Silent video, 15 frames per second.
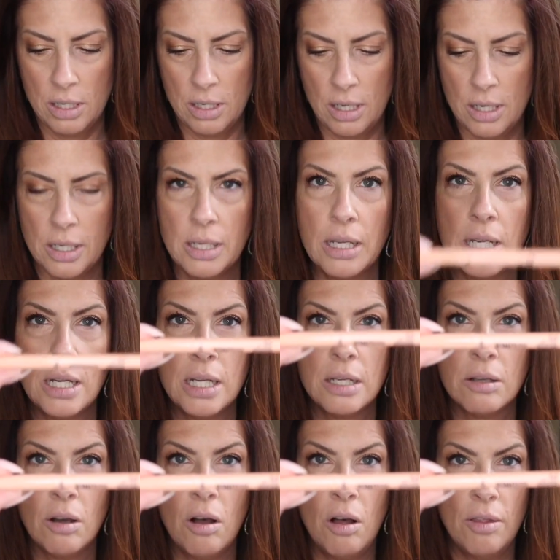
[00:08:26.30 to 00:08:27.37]
I
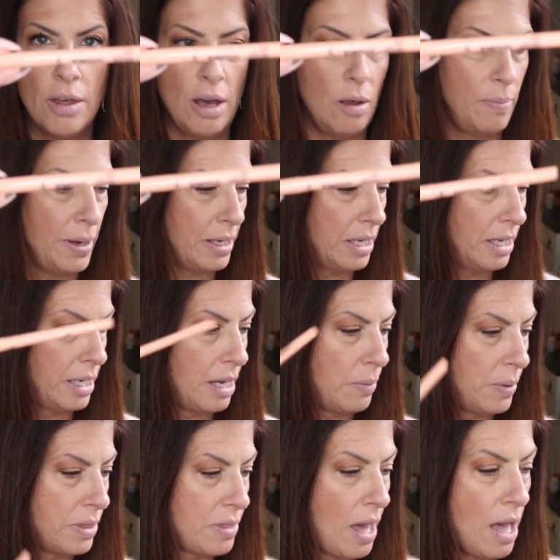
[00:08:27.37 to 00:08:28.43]
need all the help I can
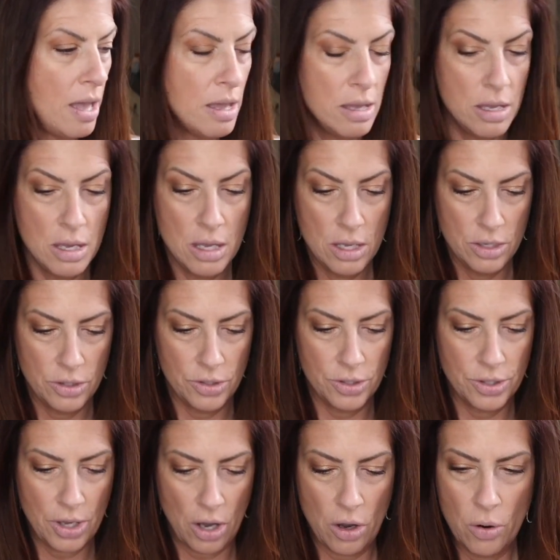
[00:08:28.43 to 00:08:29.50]
get with that.
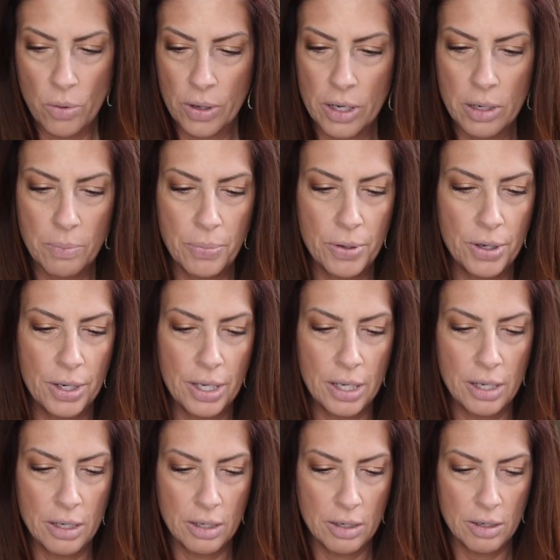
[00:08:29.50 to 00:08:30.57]
So we're gonna put
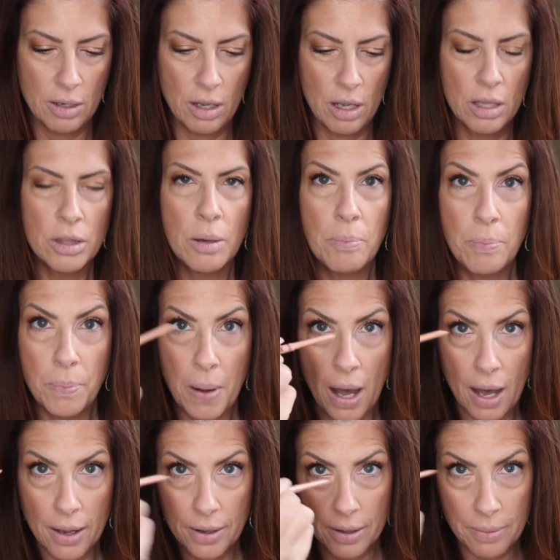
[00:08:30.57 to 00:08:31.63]
it on the
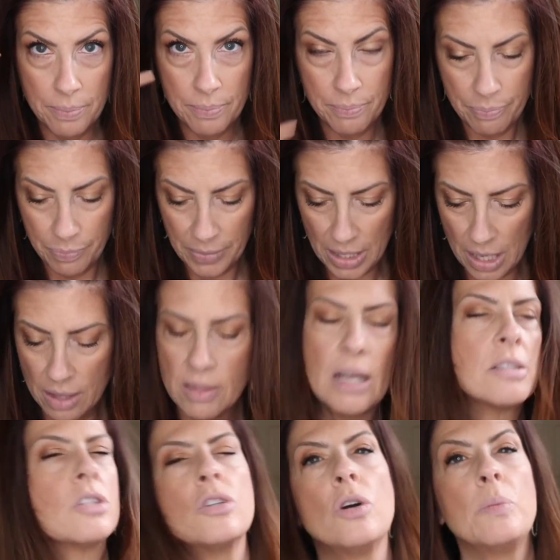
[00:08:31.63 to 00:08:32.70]
bottom.
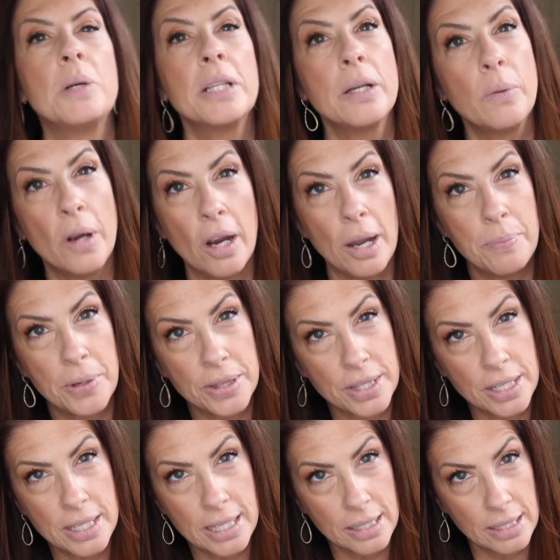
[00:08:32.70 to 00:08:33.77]
That's normally where I put
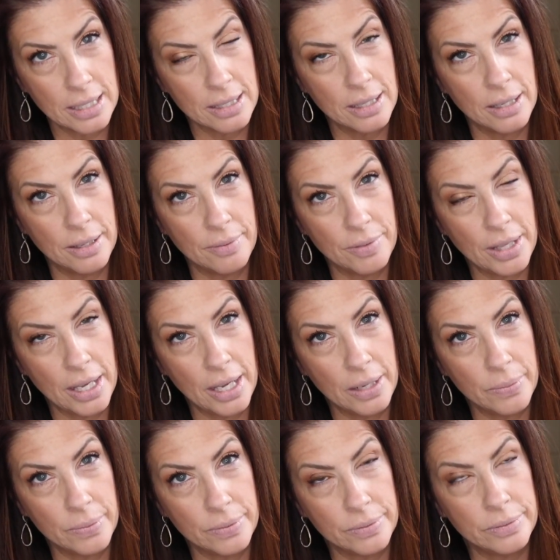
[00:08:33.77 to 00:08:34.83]
the
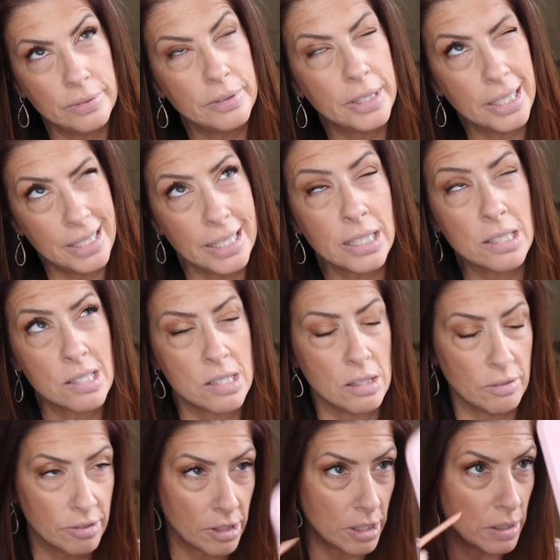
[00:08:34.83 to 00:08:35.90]
NYX
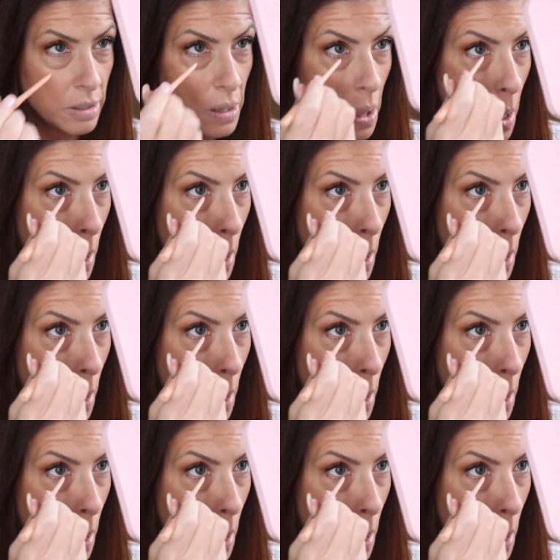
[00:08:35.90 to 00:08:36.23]
Silver.